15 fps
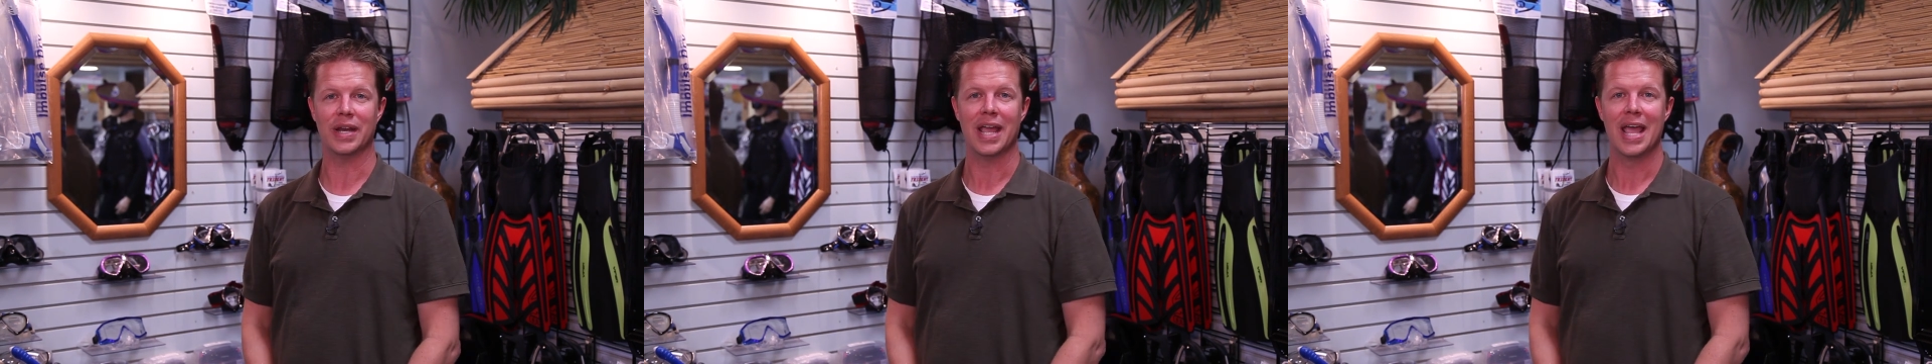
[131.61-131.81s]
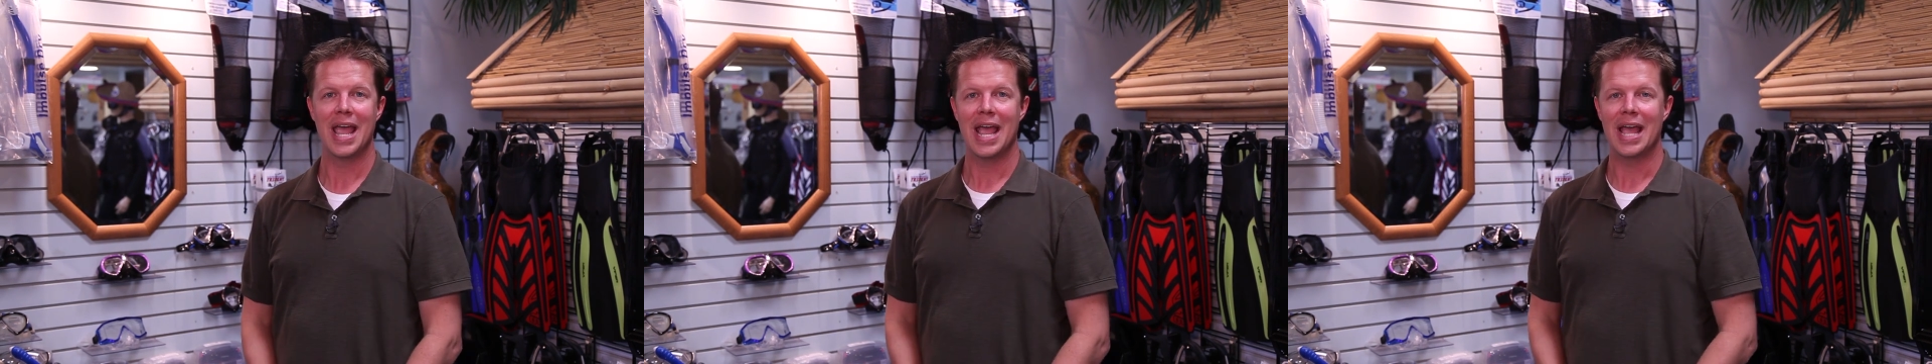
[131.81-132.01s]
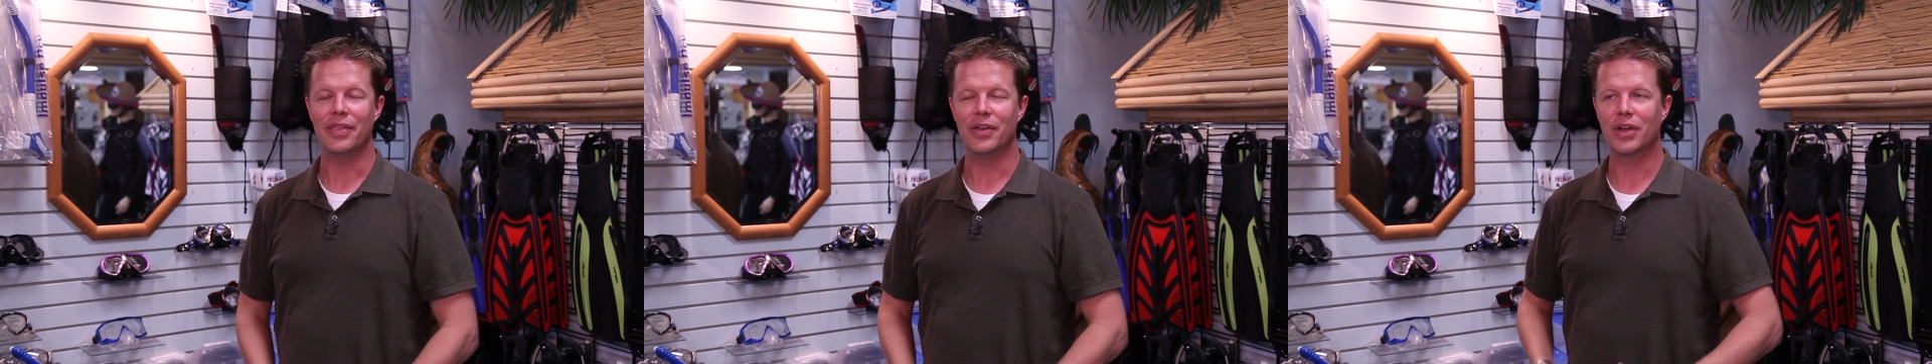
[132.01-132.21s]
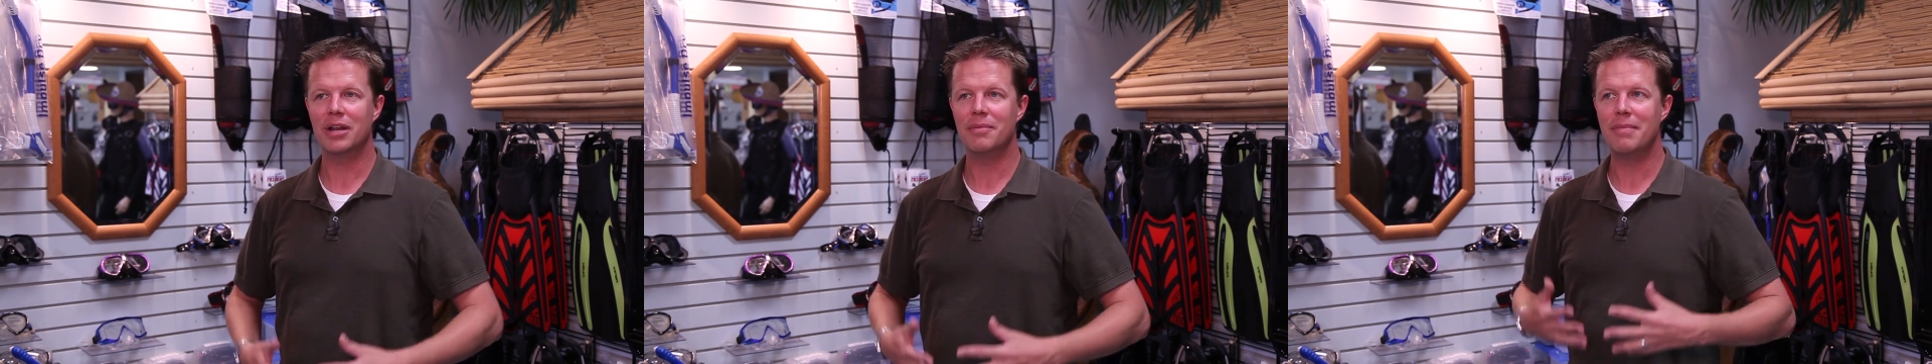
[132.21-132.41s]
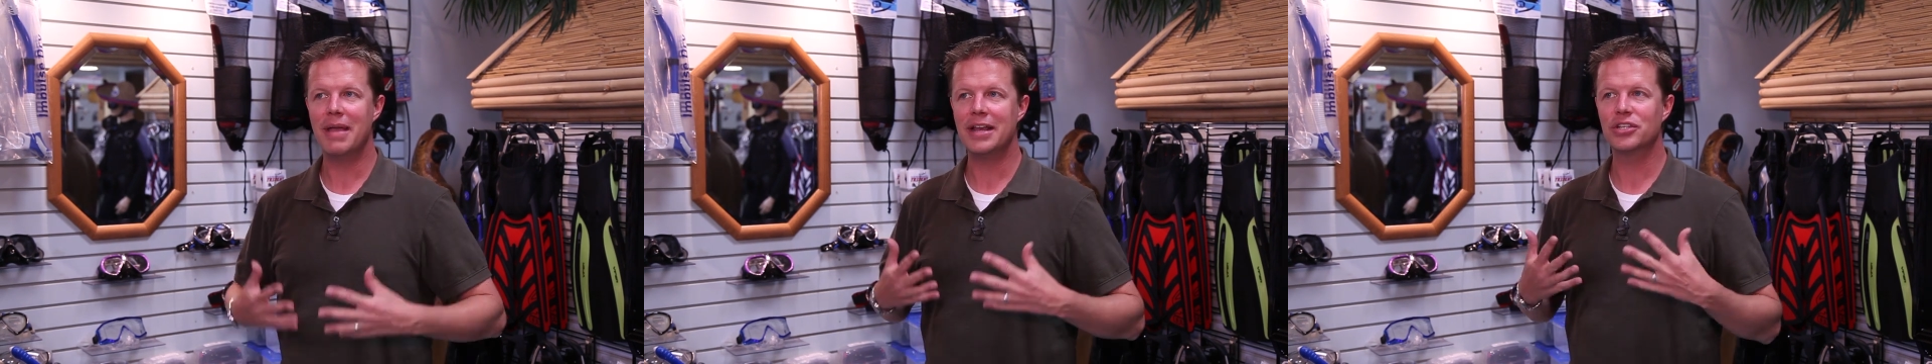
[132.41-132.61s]
and they're
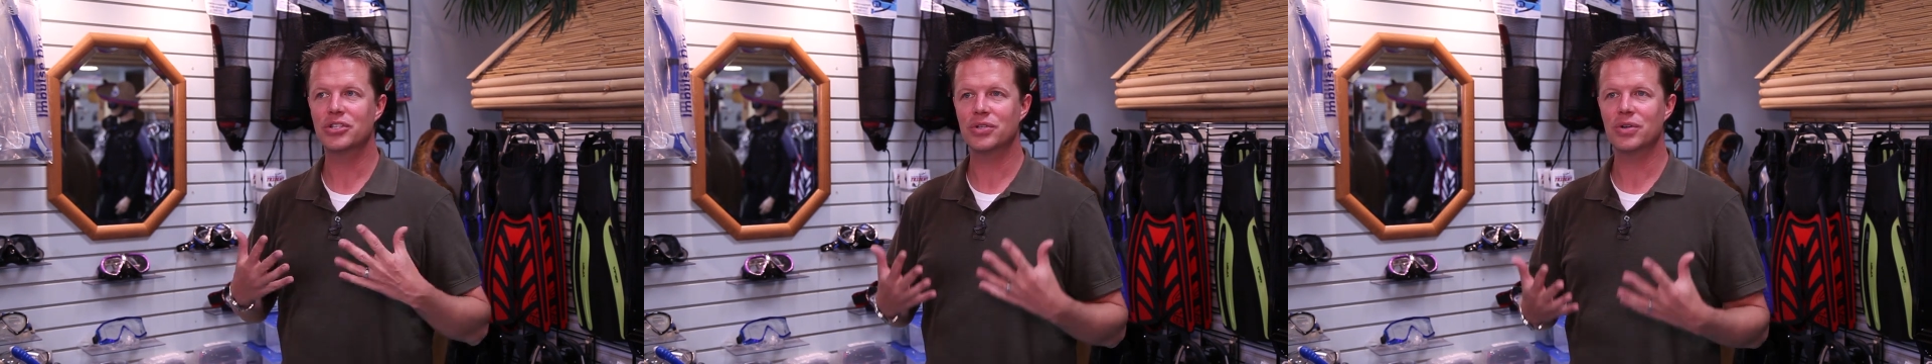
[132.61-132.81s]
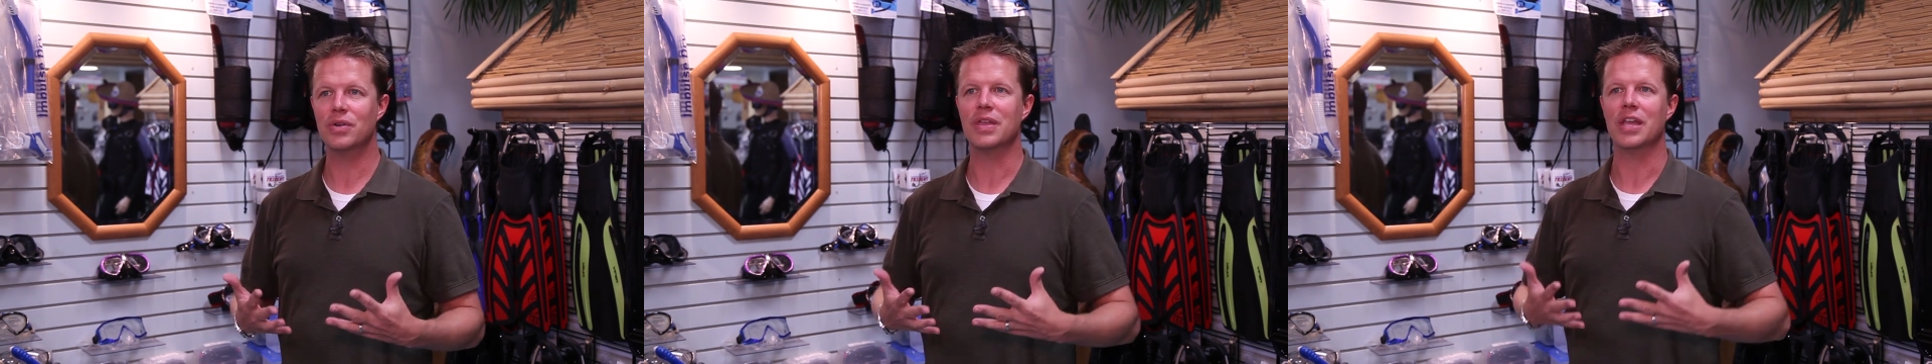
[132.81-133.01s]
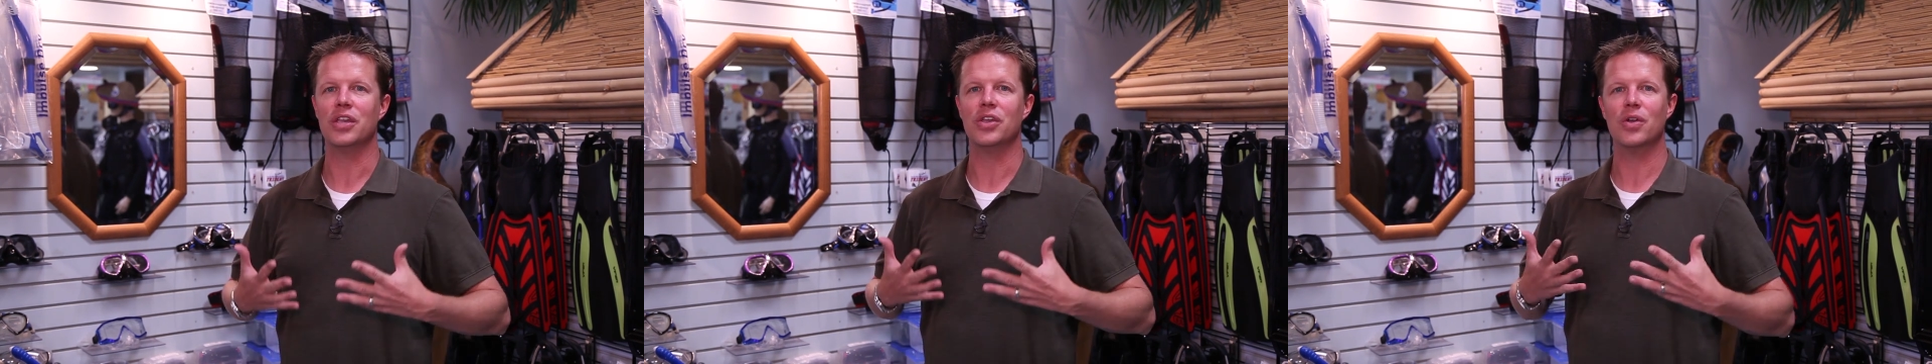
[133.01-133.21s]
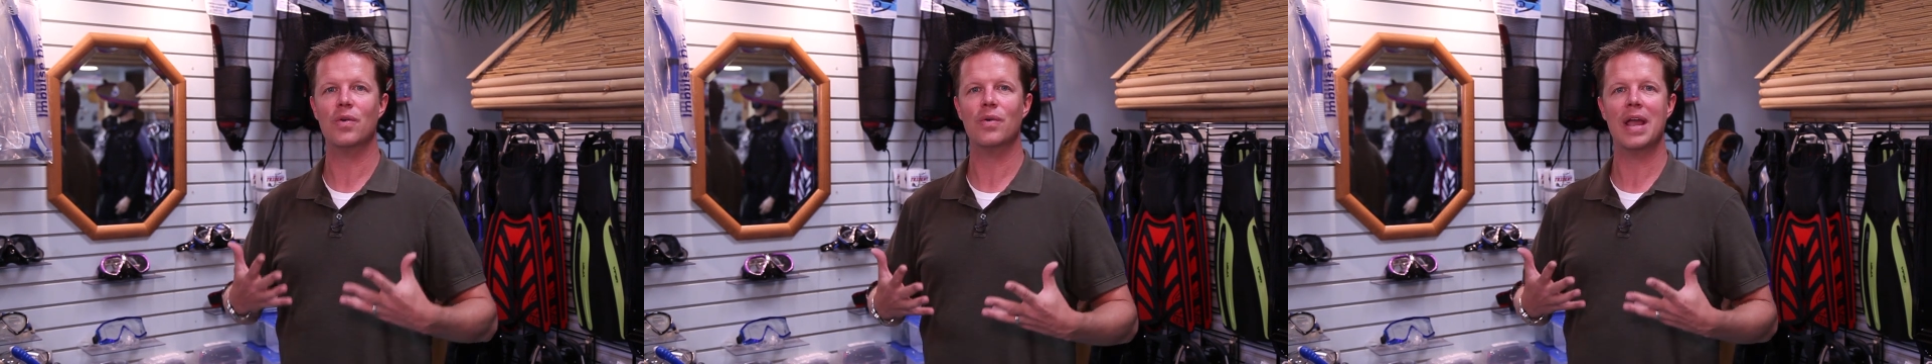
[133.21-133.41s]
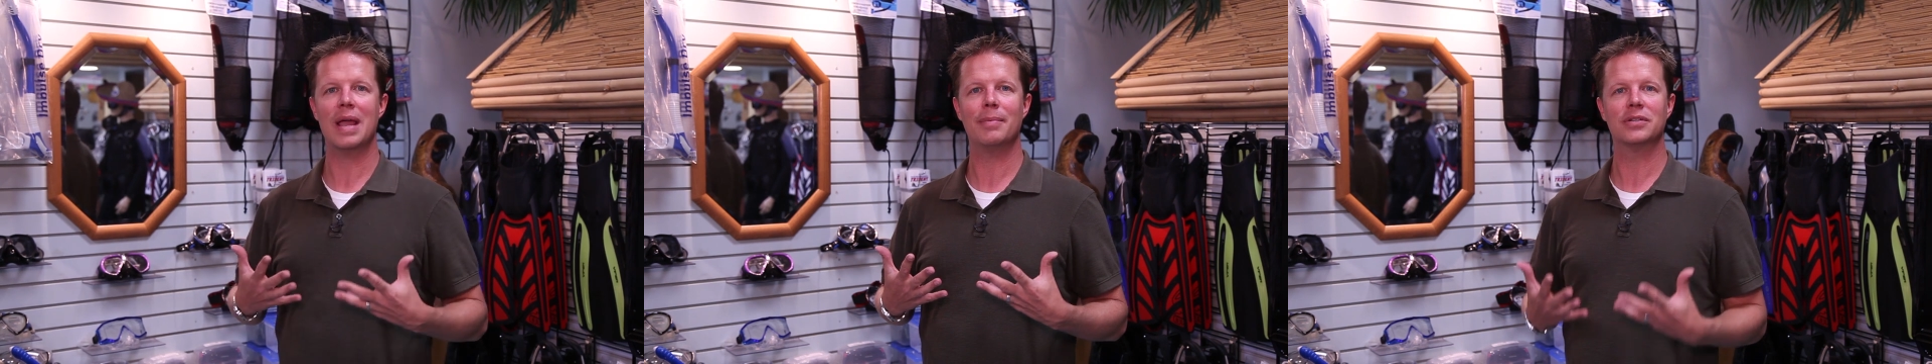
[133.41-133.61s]
going to make sure that
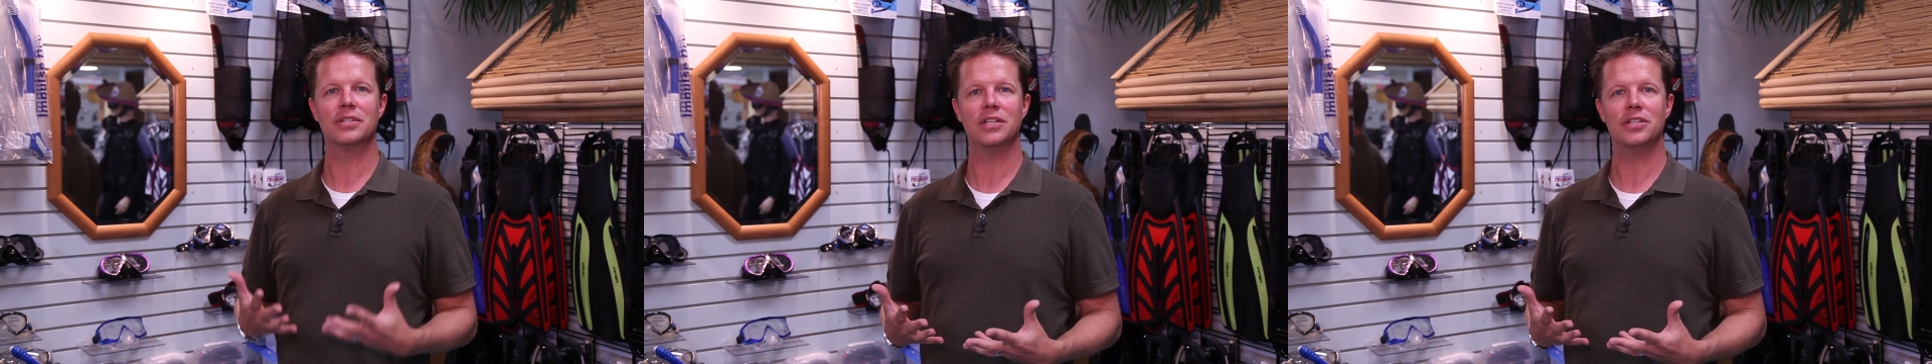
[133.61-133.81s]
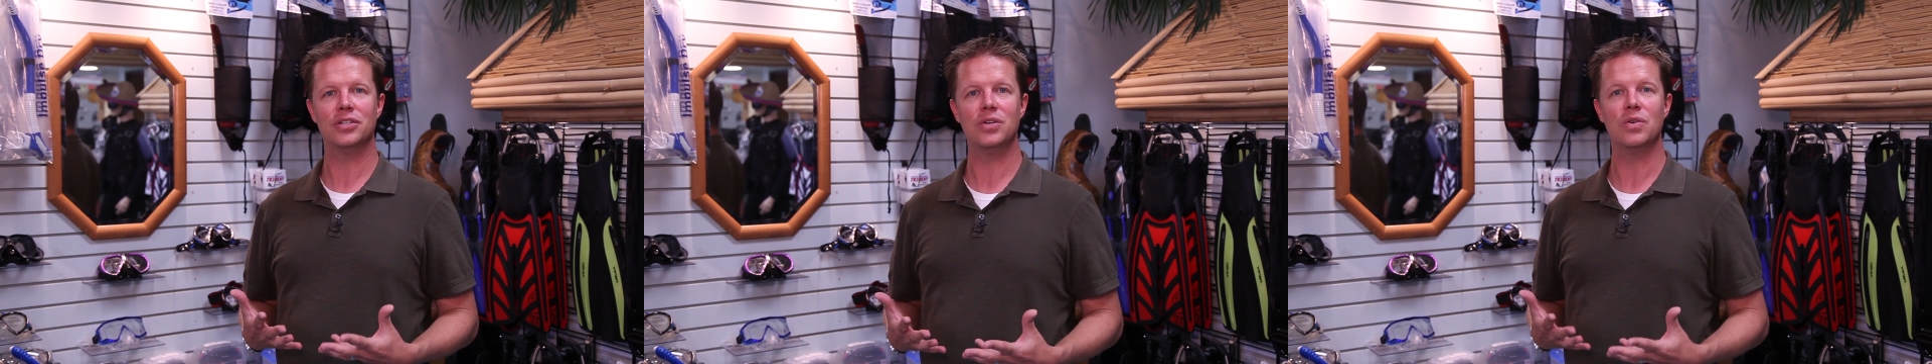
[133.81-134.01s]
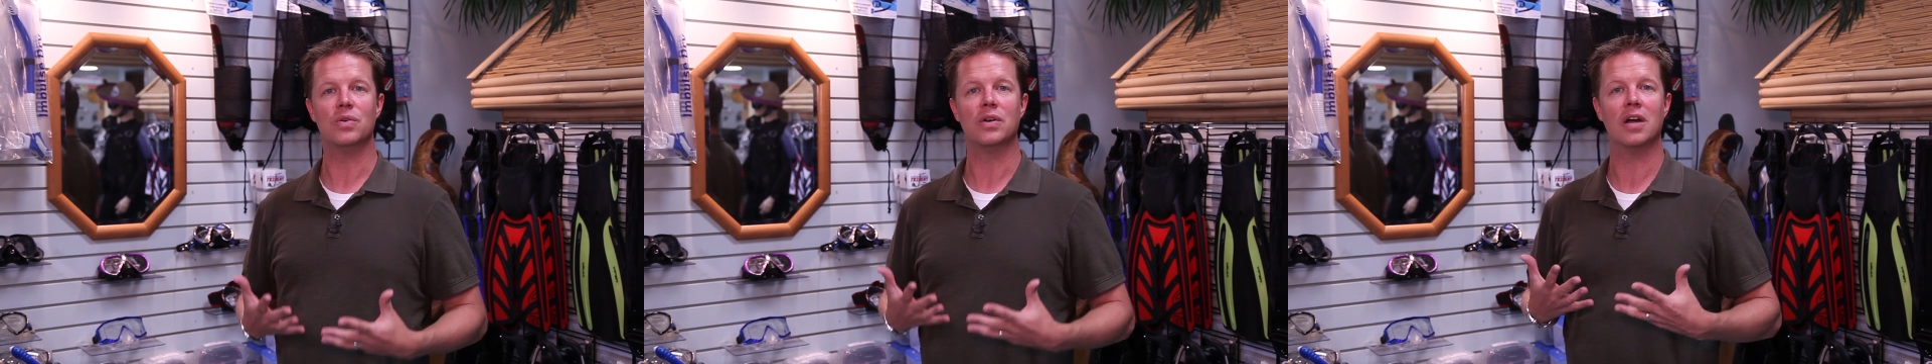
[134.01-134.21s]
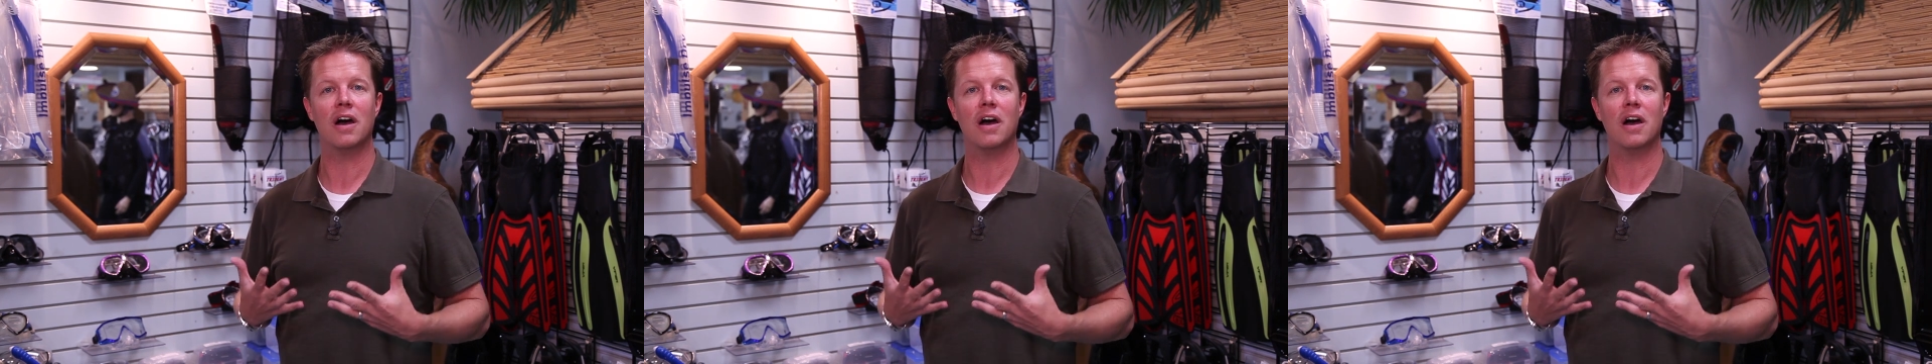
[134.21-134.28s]
you're able to do